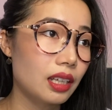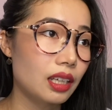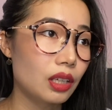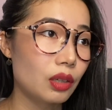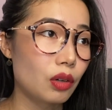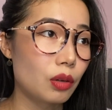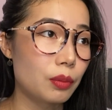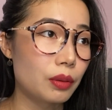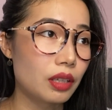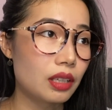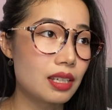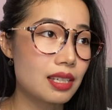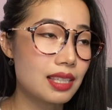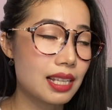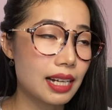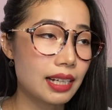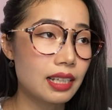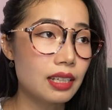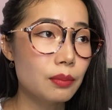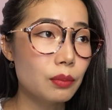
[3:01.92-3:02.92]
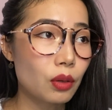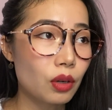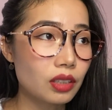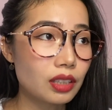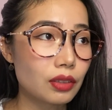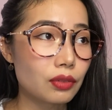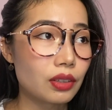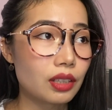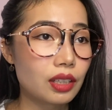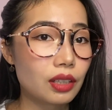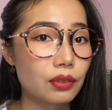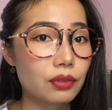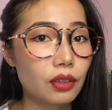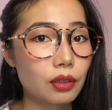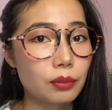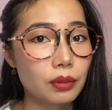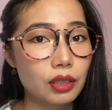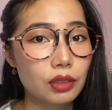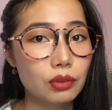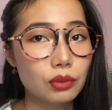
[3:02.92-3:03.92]
it will be slightly more difficult for
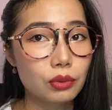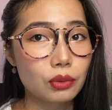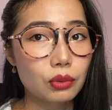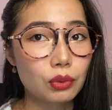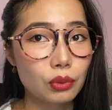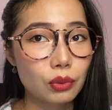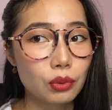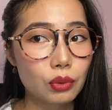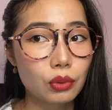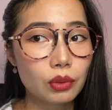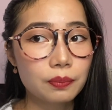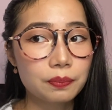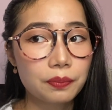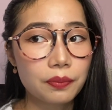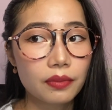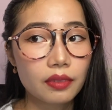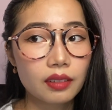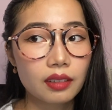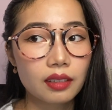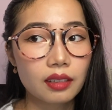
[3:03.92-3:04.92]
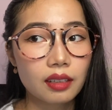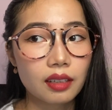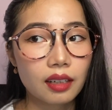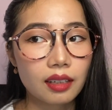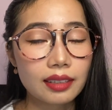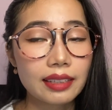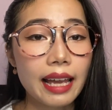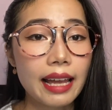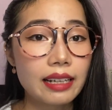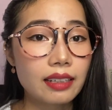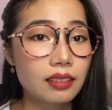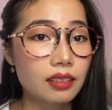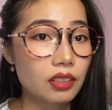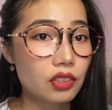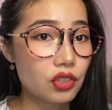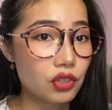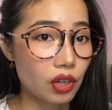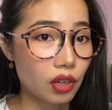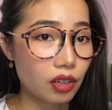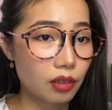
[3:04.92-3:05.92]
me to do a technical
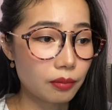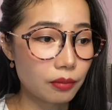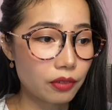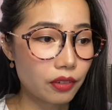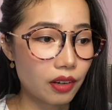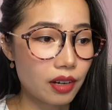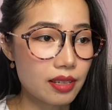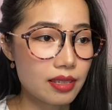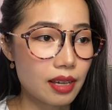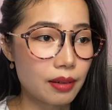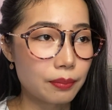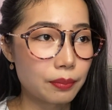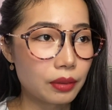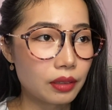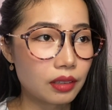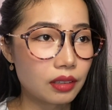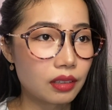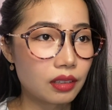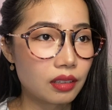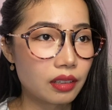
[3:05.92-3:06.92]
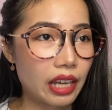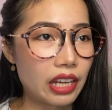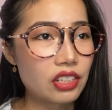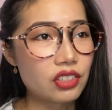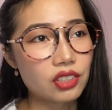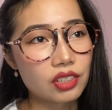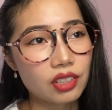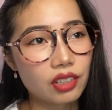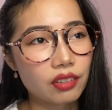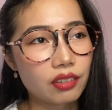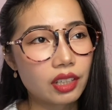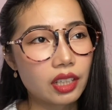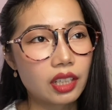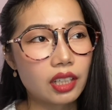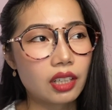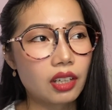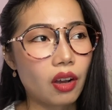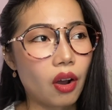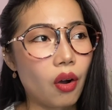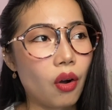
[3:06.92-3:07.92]
job, for example
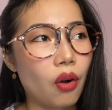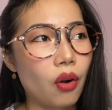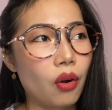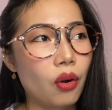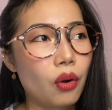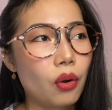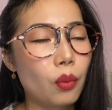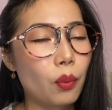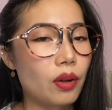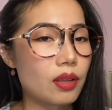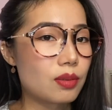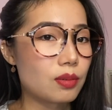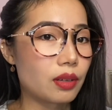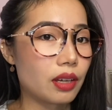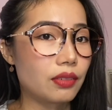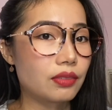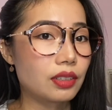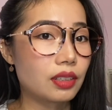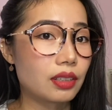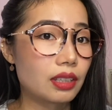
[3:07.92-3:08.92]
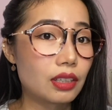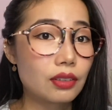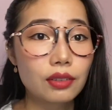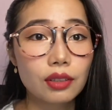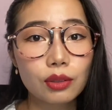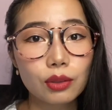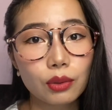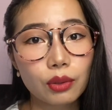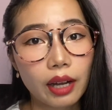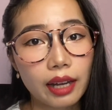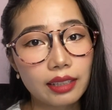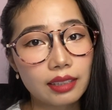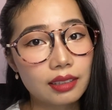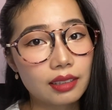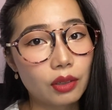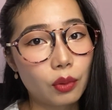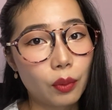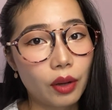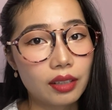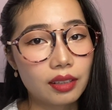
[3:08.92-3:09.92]
engineering or whatsoever, even though I
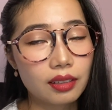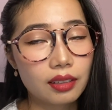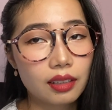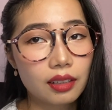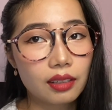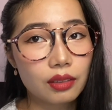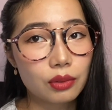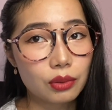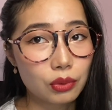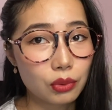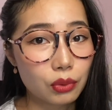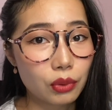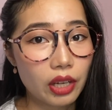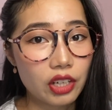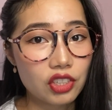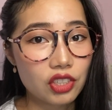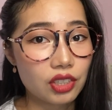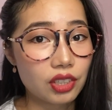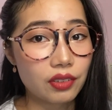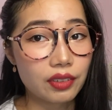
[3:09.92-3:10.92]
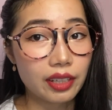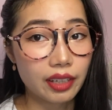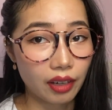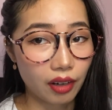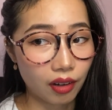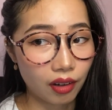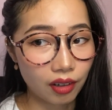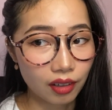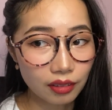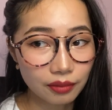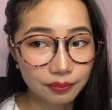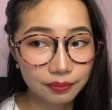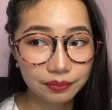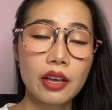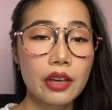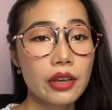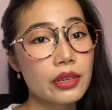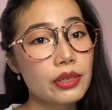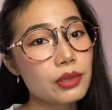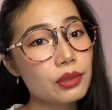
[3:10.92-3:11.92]
didn't want to do engineering at all.
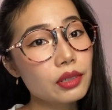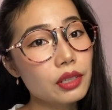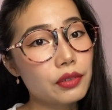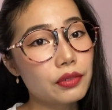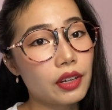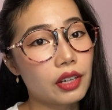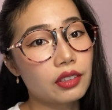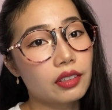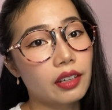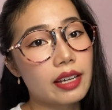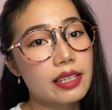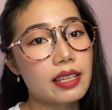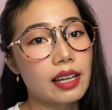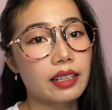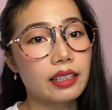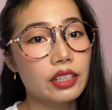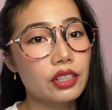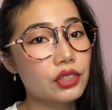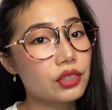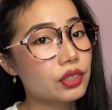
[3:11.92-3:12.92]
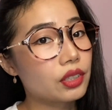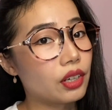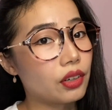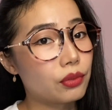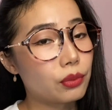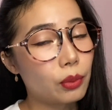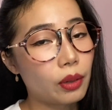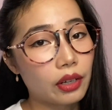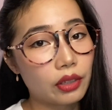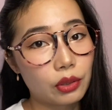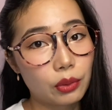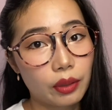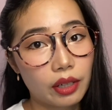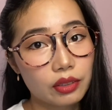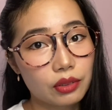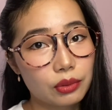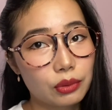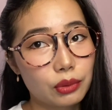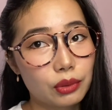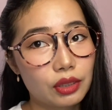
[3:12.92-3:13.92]
So if you're not exactly sure of what you want
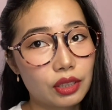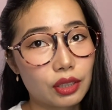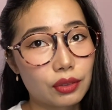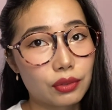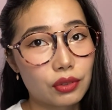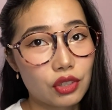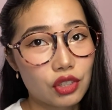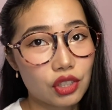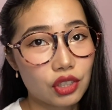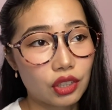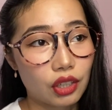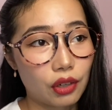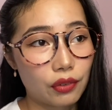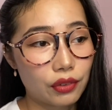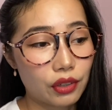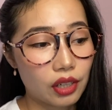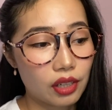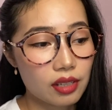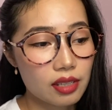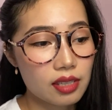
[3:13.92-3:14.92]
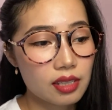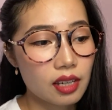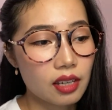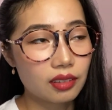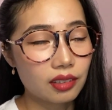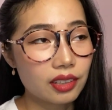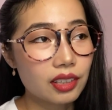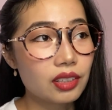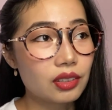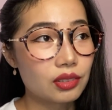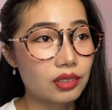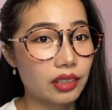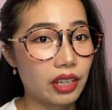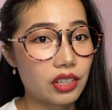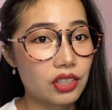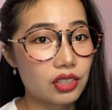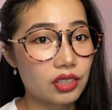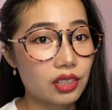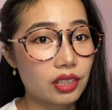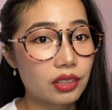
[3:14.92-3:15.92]
to do in the future, of course going into
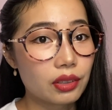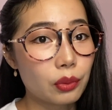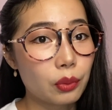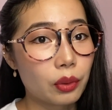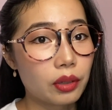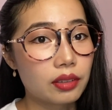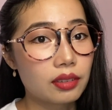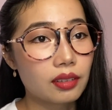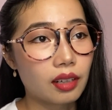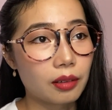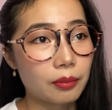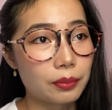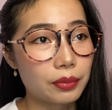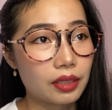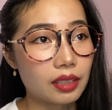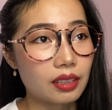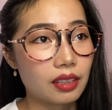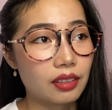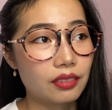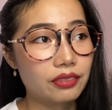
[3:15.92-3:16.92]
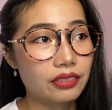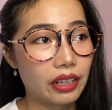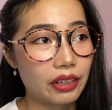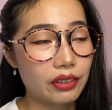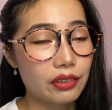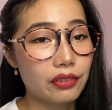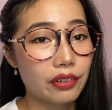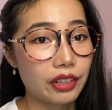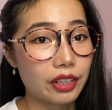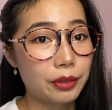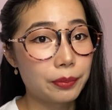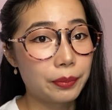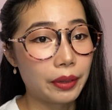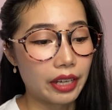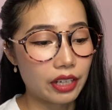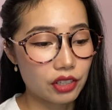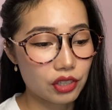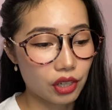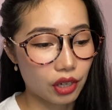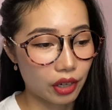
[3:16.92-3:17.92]
engineering will not be a very
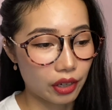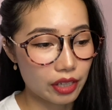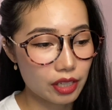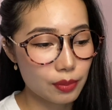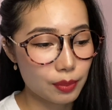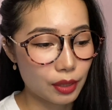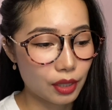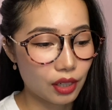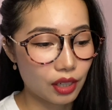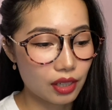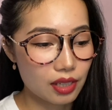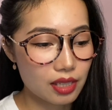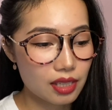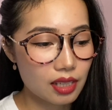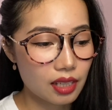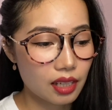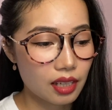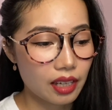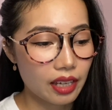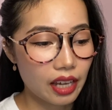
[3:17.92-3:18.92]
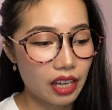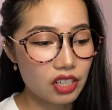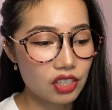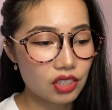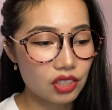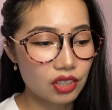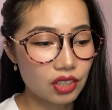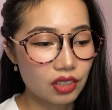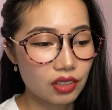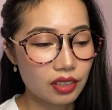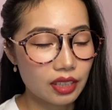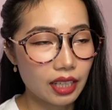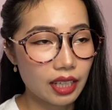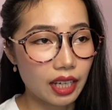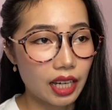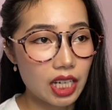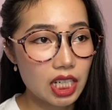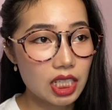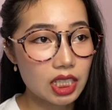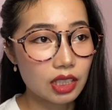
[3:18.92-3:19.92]
bad choice, because engineering can
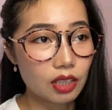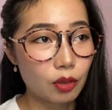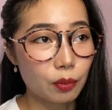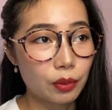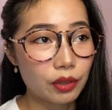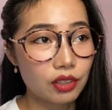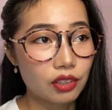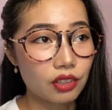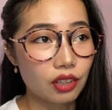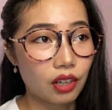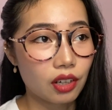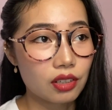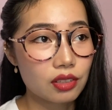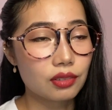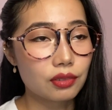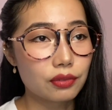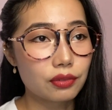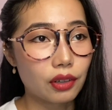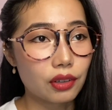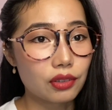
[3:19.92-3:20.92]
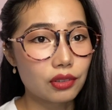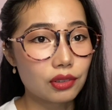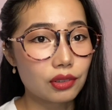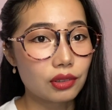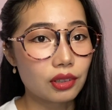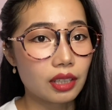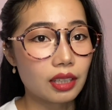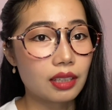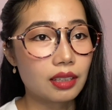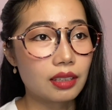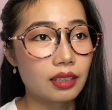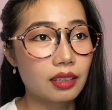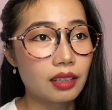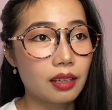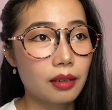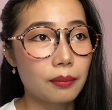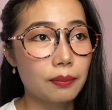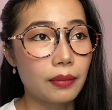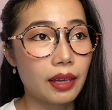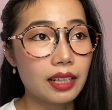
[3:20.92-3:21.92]
actually open doors for you in
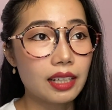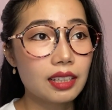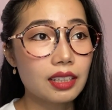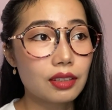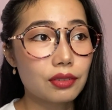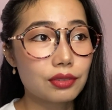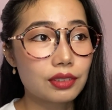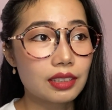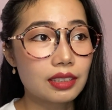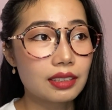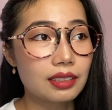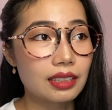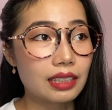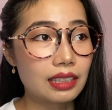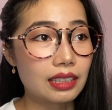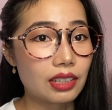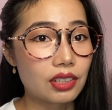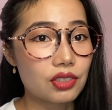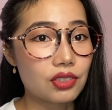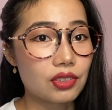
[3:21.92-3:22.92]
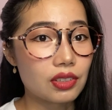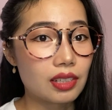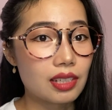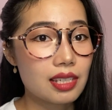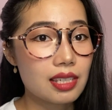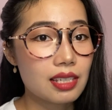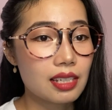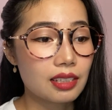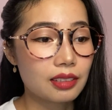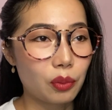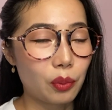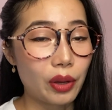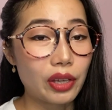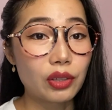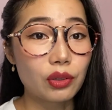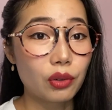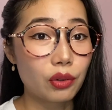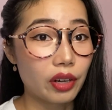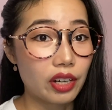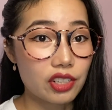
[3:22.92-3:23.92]
many different industries when
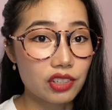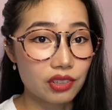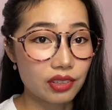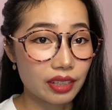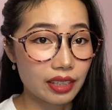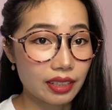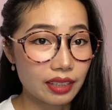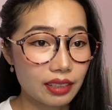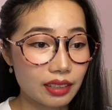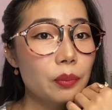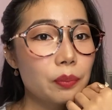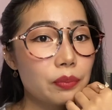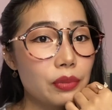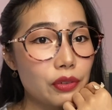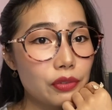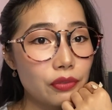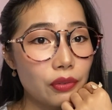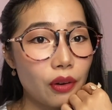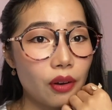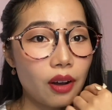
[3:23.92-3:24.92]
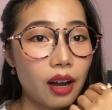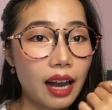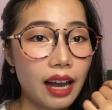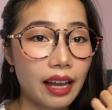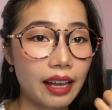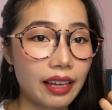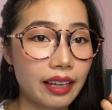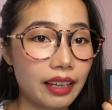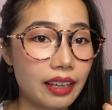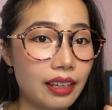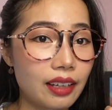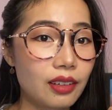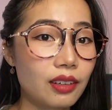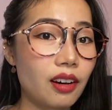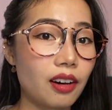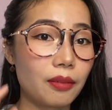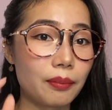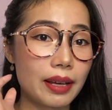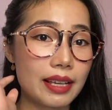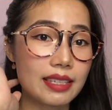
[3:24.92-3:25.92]
you graduate. Before I
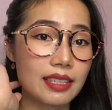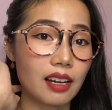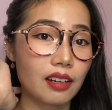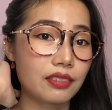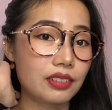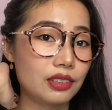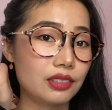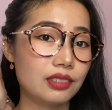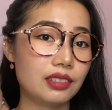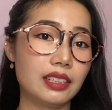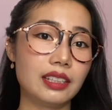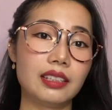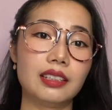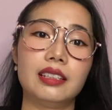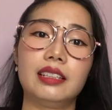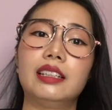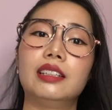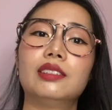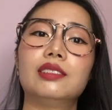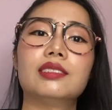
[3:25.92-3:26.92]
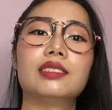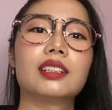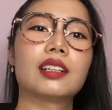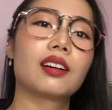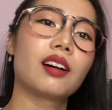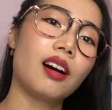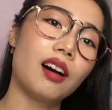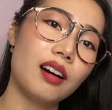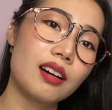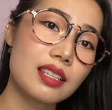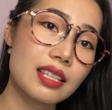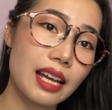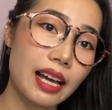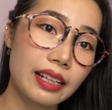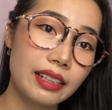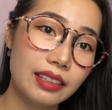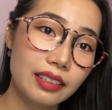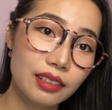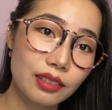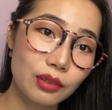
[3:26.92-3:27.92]
got myself into the course, I
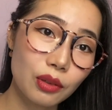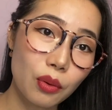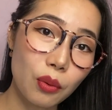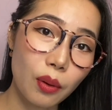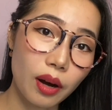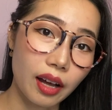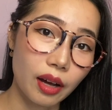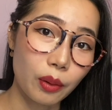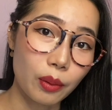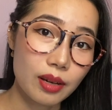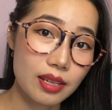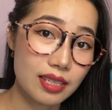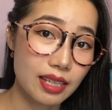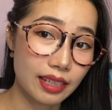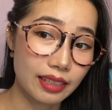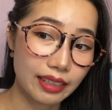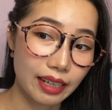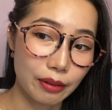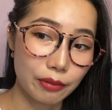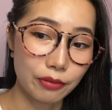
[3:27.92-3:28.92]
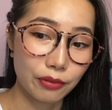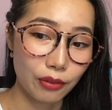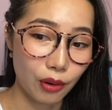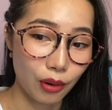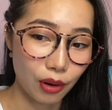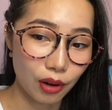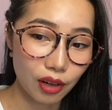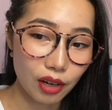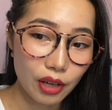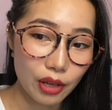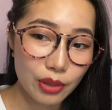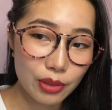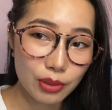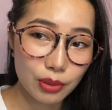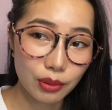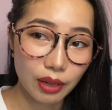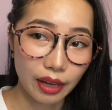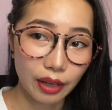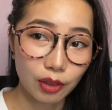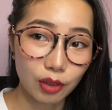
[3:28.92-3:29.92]
didn't know what I was signing up for,
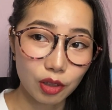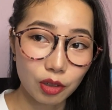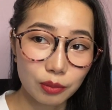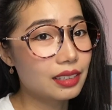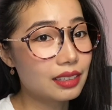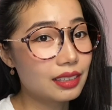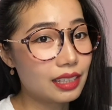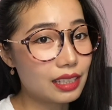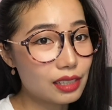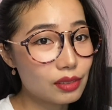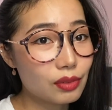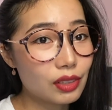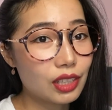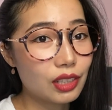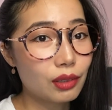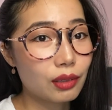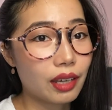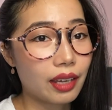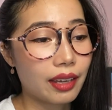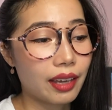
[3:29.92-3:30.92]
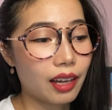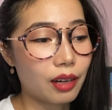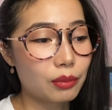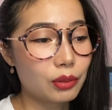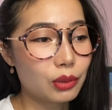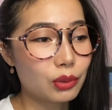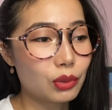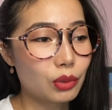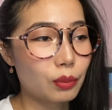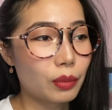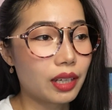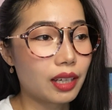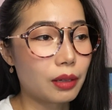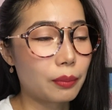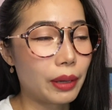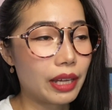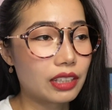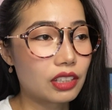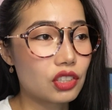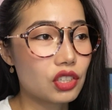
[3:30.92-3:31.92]
so I hope this video can help you to make a
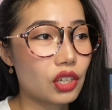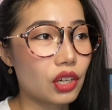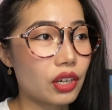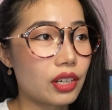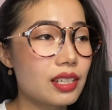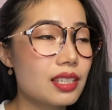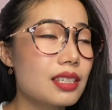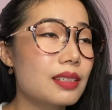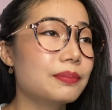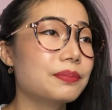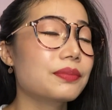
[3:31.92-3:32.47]
better choice.